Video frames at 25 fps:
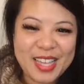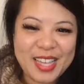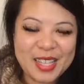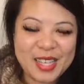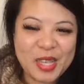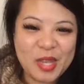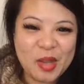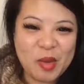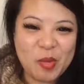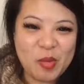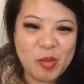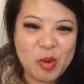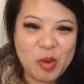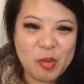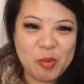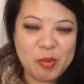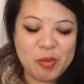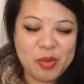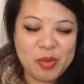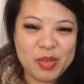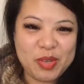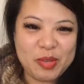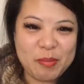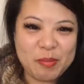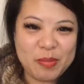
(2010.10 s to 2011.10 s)
won't
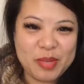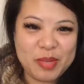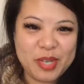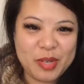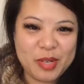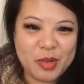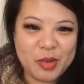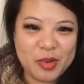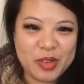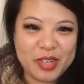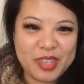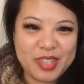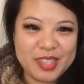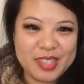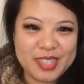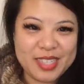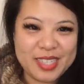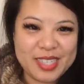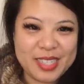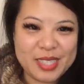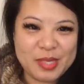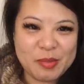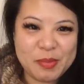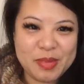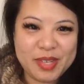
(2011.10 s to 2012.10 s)
put beard oil in
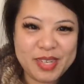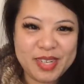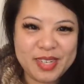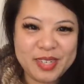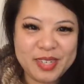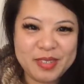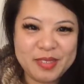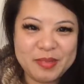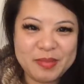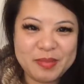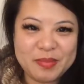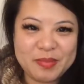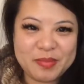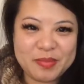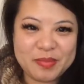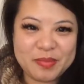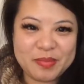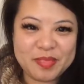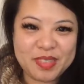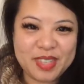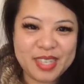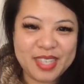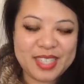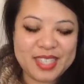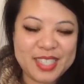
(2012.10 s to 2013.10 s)
his beard
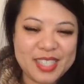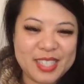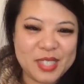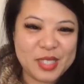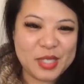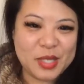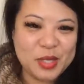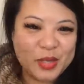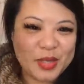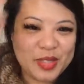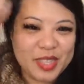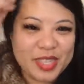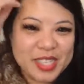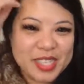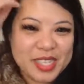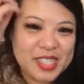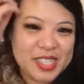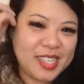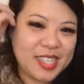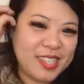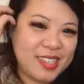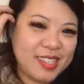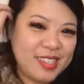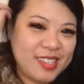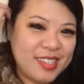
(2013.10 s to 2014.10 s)
because he's too
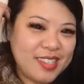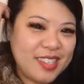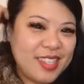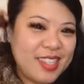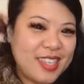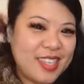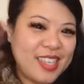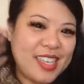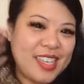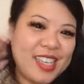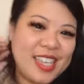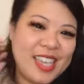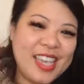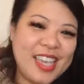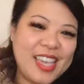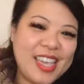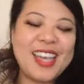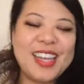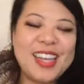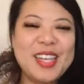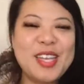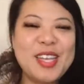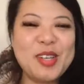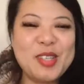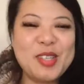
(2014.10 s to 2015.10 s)
lazy. And
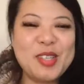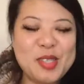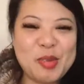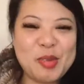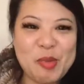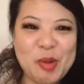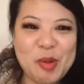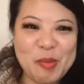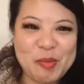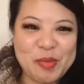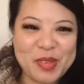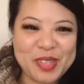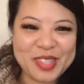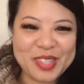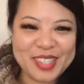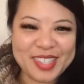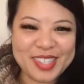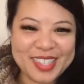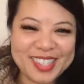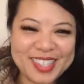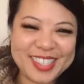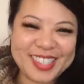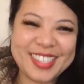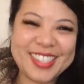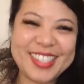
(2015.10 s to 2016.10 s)
he also won't put,
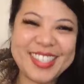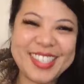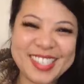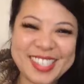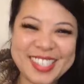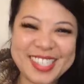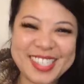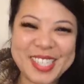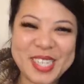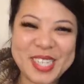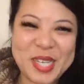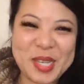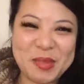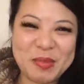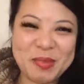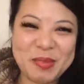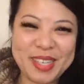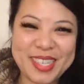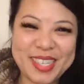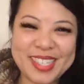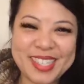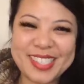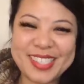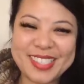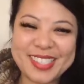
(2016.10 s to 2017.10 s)
he's gonna kill me
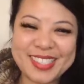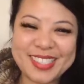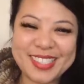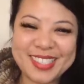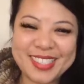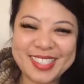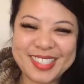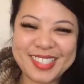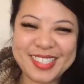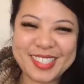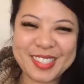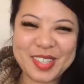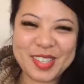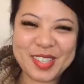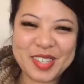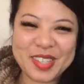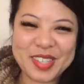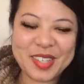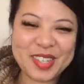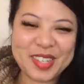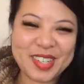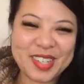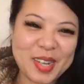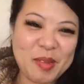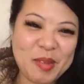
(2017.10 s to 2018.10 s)
because this is on the
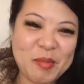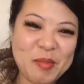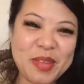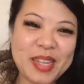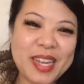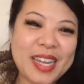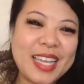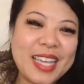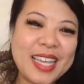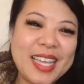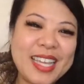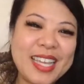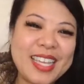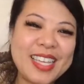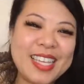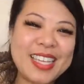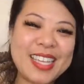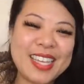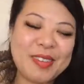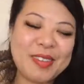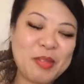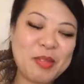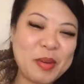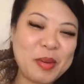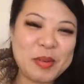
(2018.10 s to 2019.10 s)
internet, but
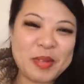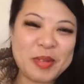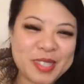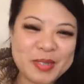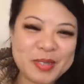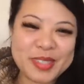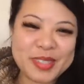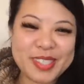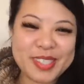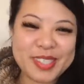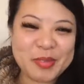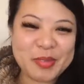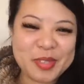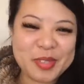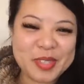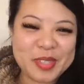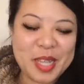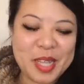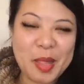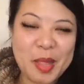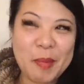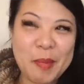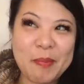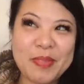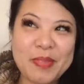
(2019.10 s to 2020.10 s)
we just won't
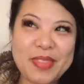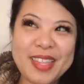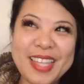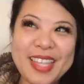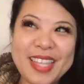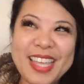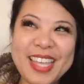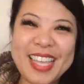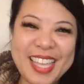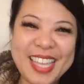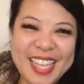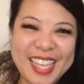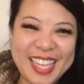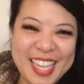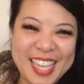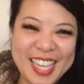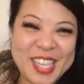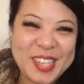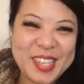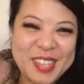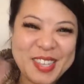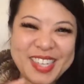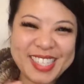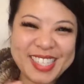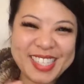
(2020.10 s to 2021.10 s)
tell him. You
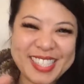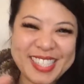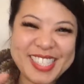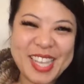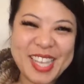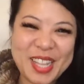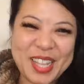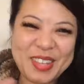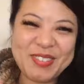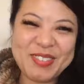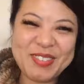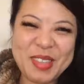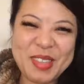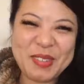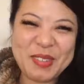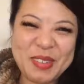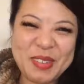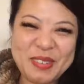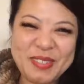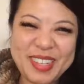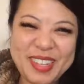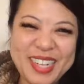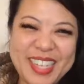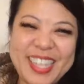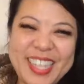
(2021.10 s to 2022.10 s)
can tell him, that'd be
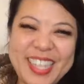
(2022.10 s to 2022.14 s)
funny.